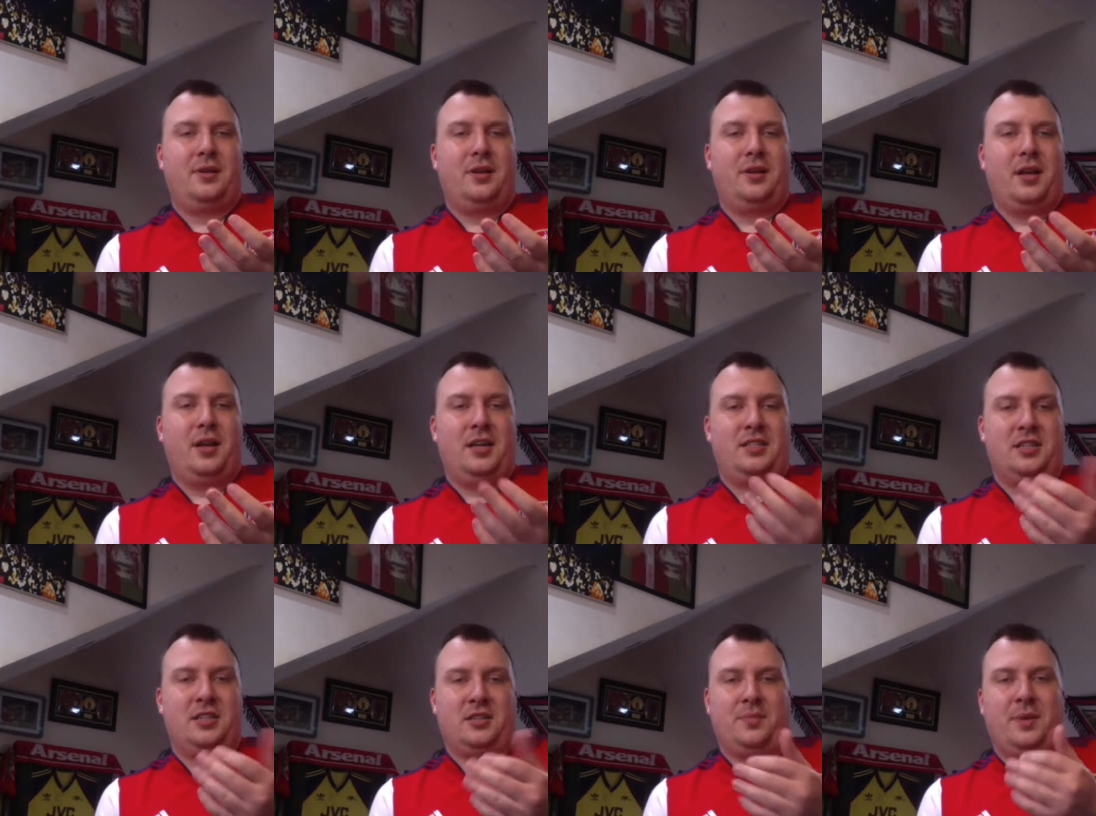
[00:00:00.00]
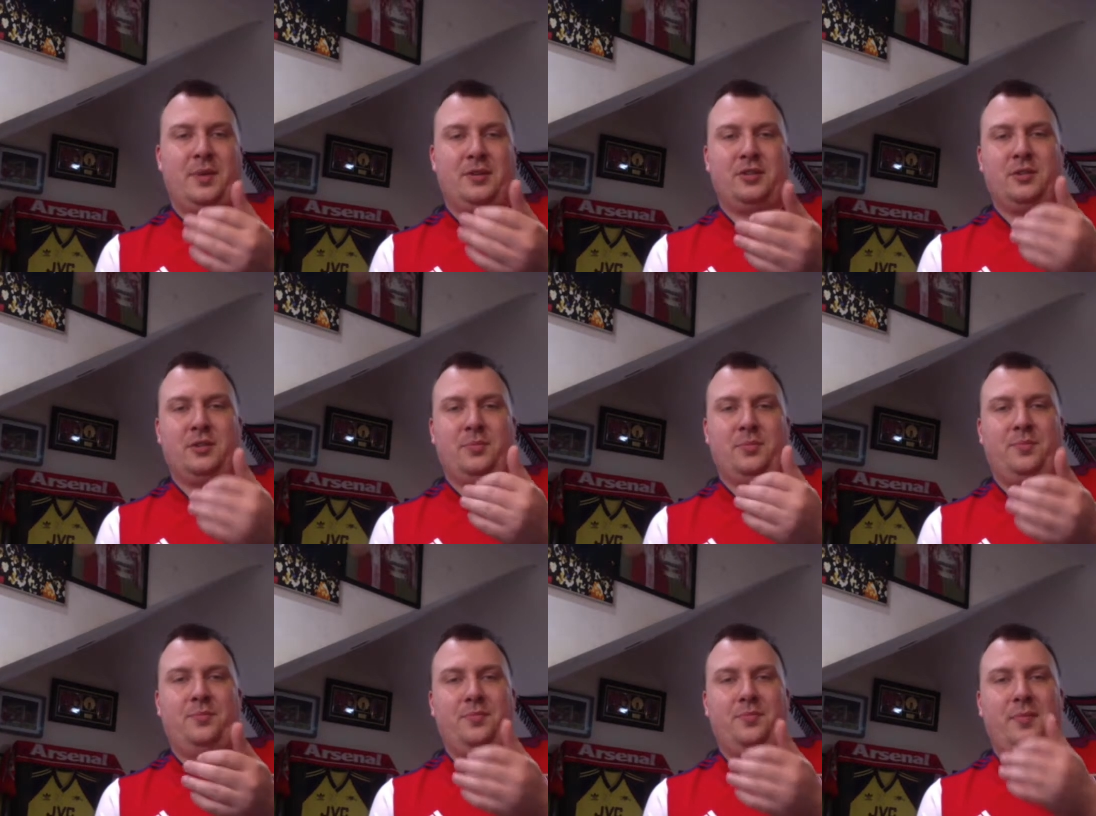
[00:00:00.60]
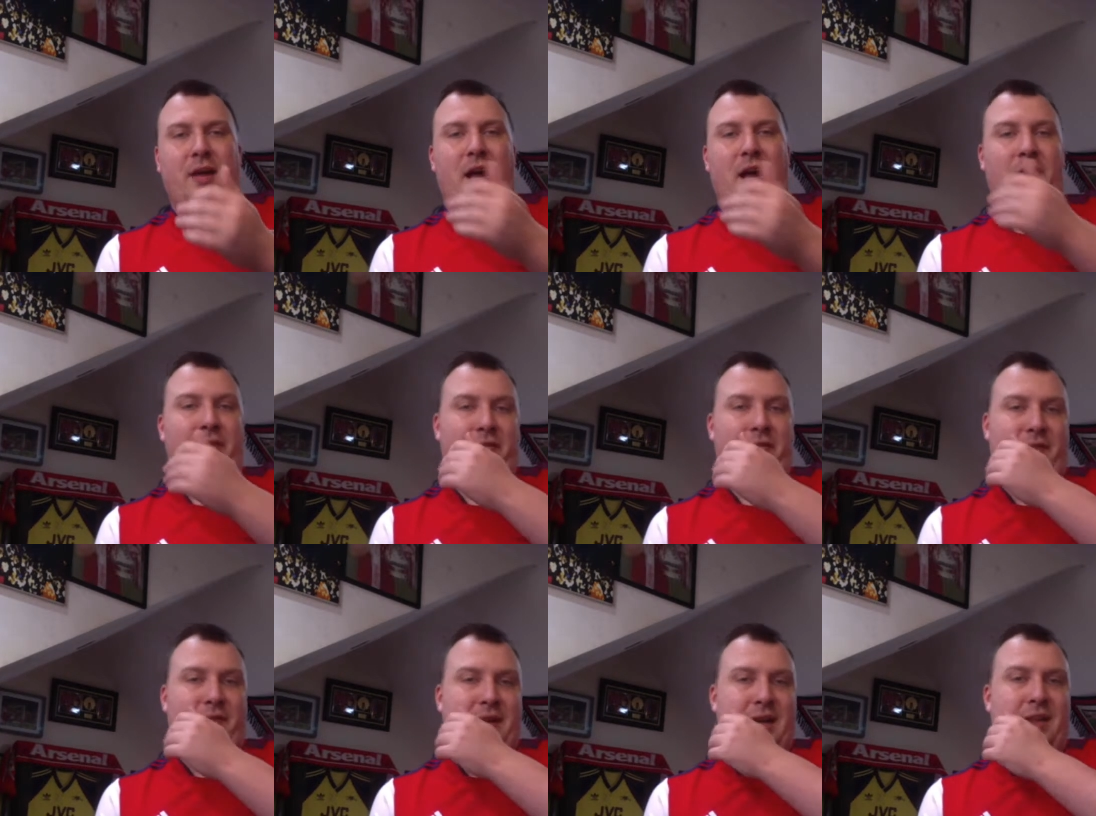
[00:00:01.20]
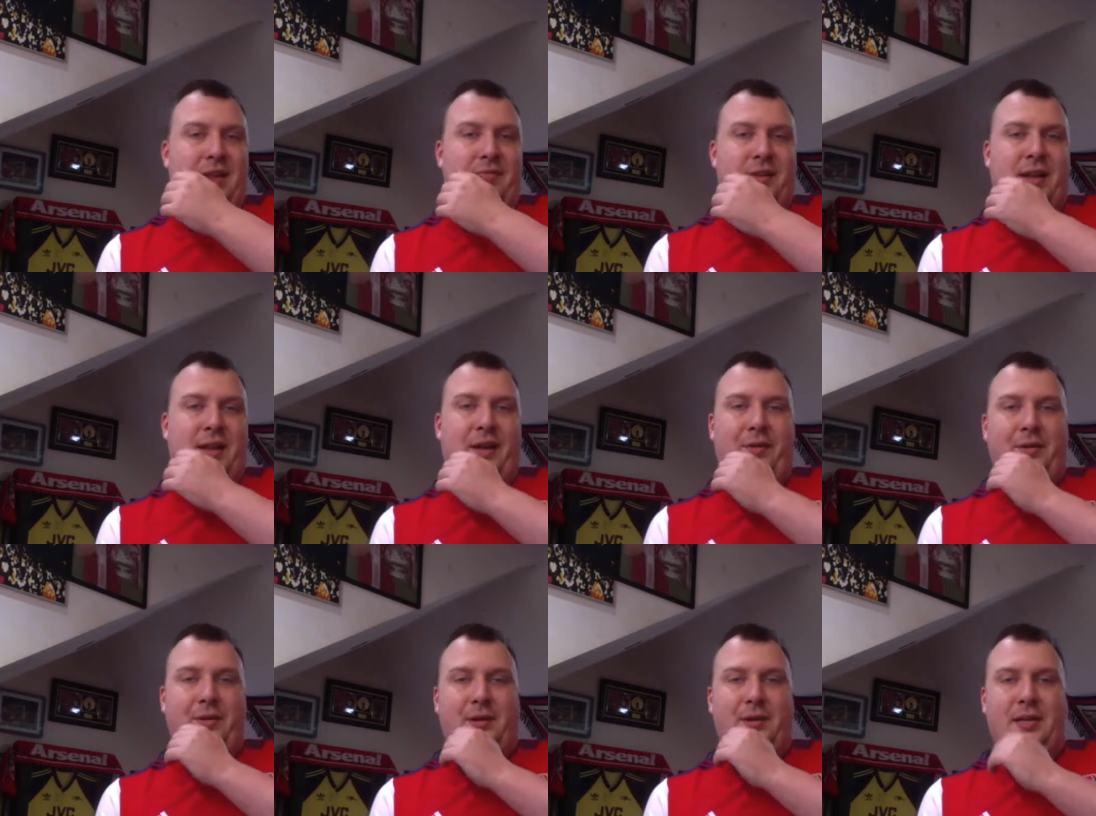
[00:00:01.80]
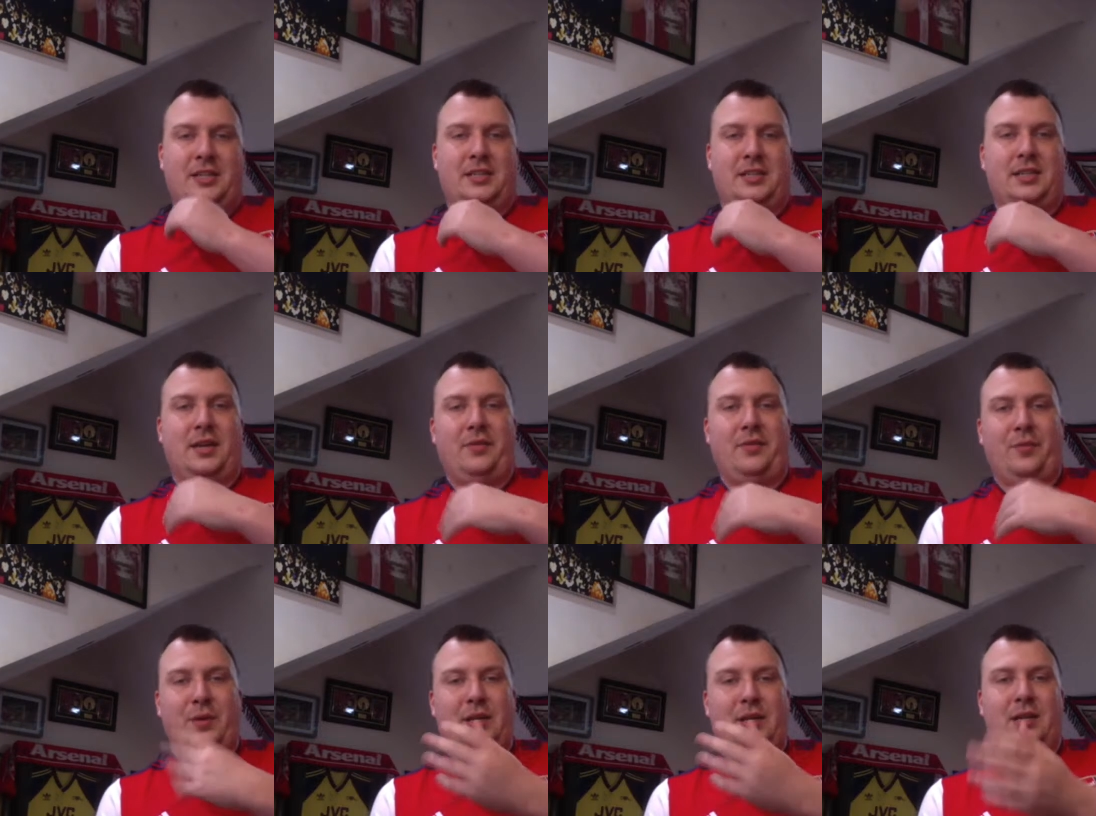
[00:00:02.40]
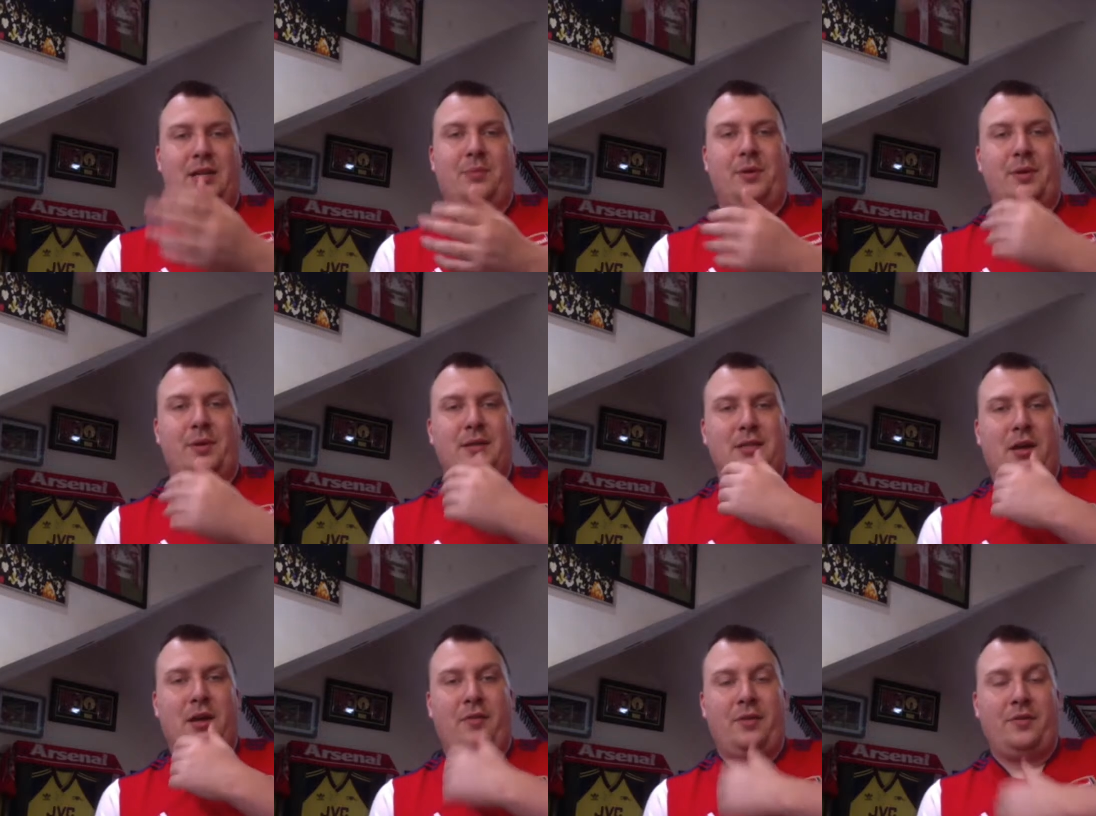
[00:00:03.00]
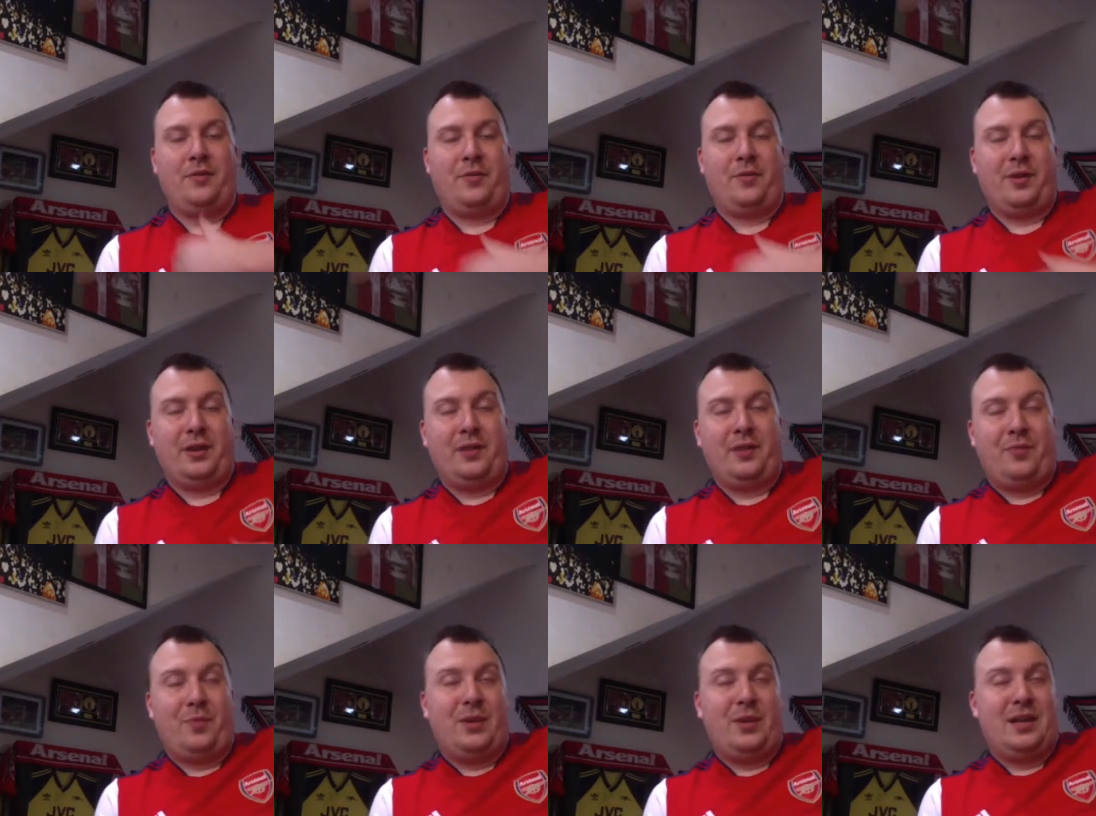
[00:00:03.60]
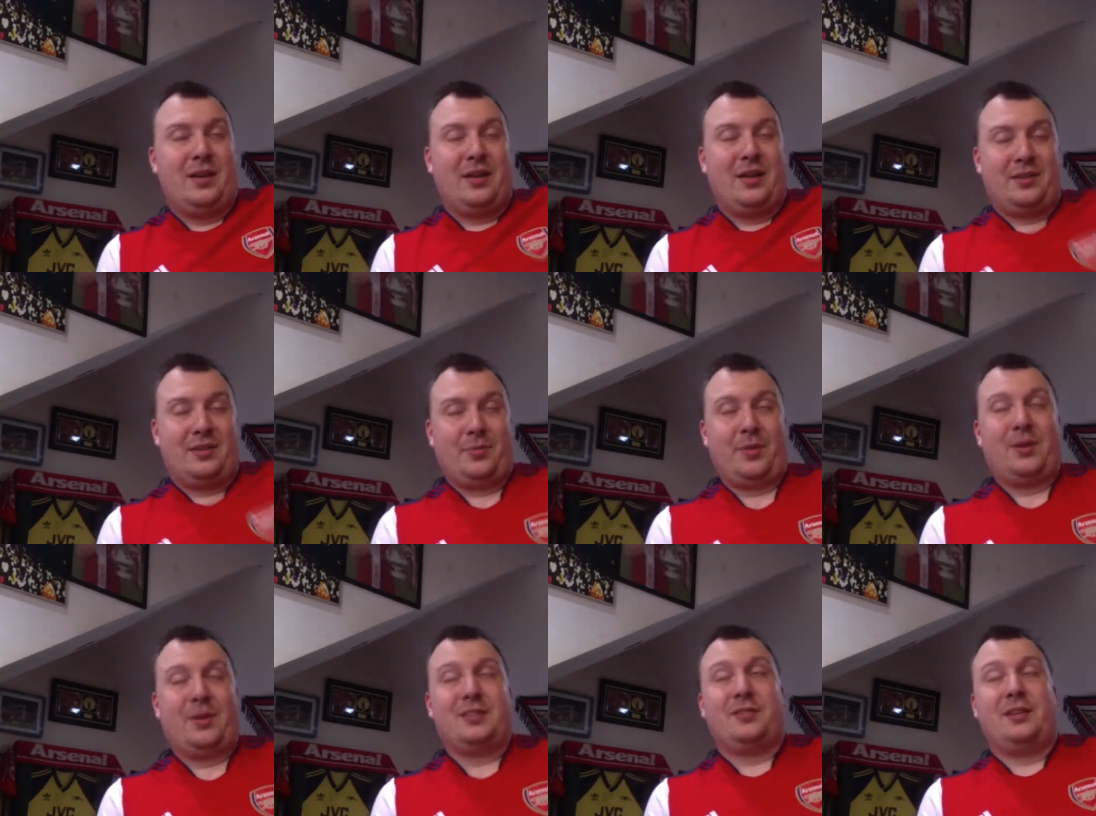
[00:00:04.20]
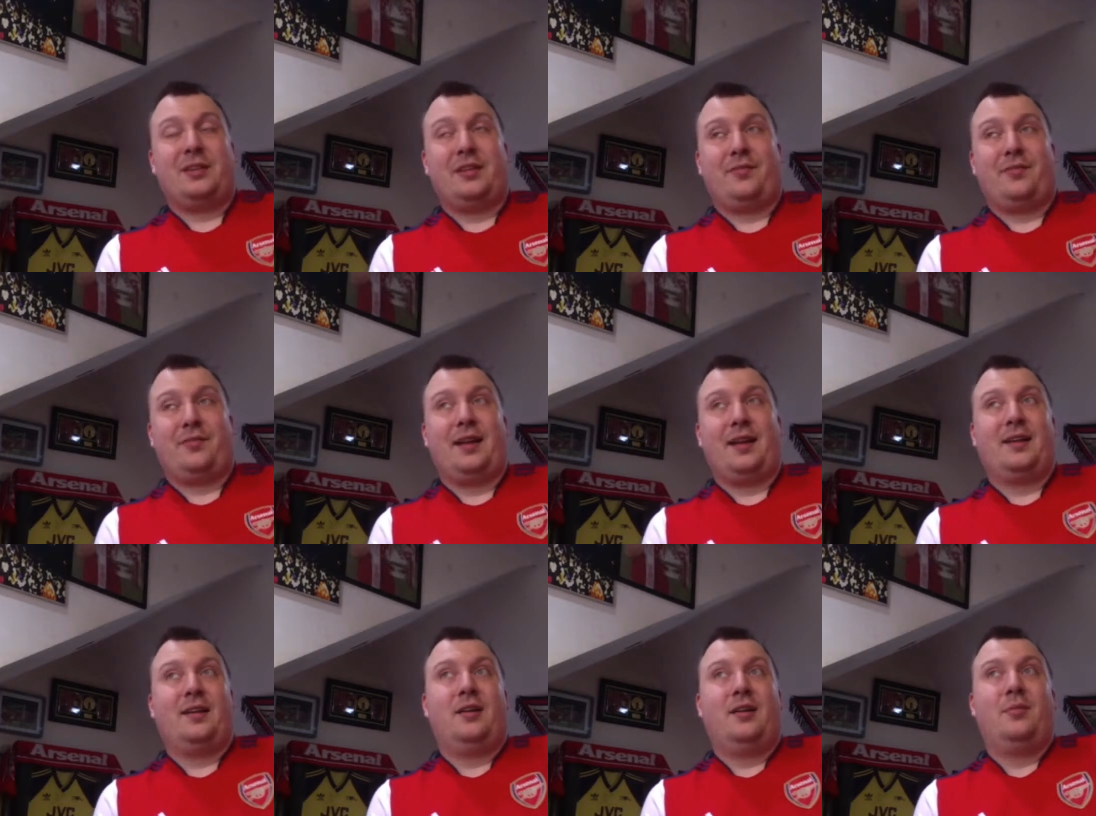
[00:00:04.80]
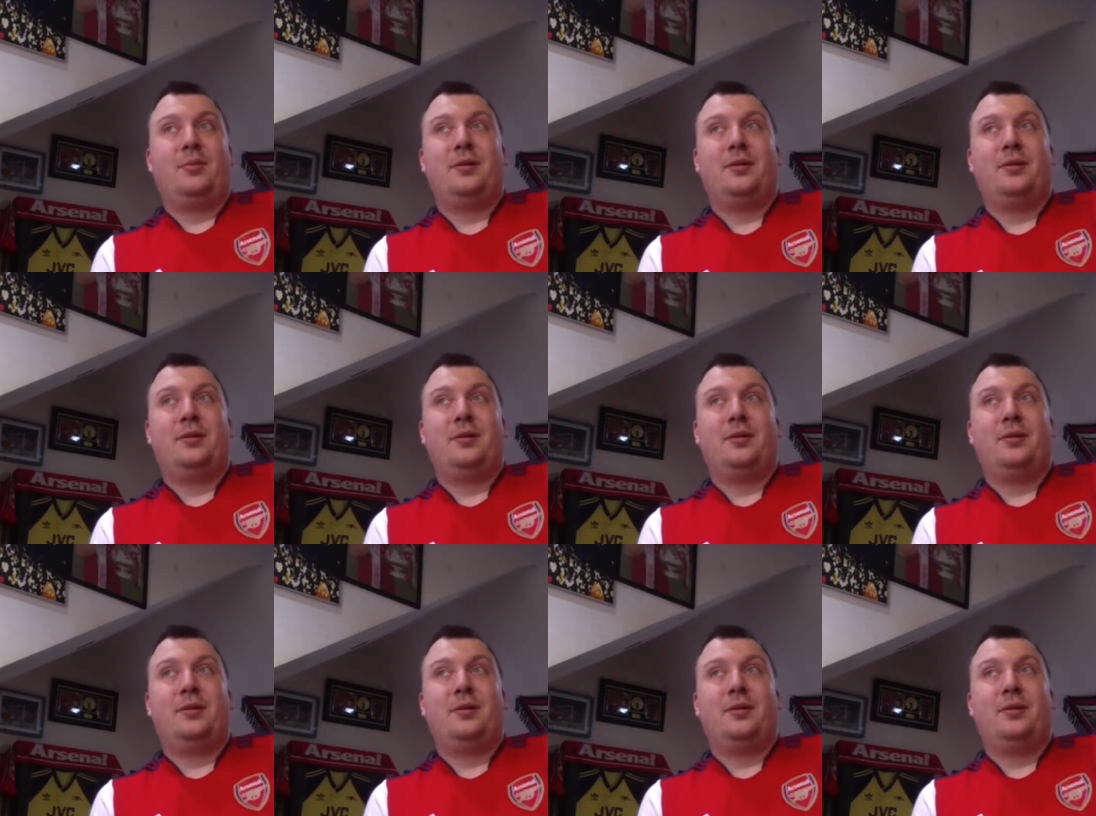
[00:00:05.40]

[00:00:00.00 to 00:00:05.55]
It's just depending on how we recover now. And as I say, we win the WSL. I think if we win the WSL and the FA Cup,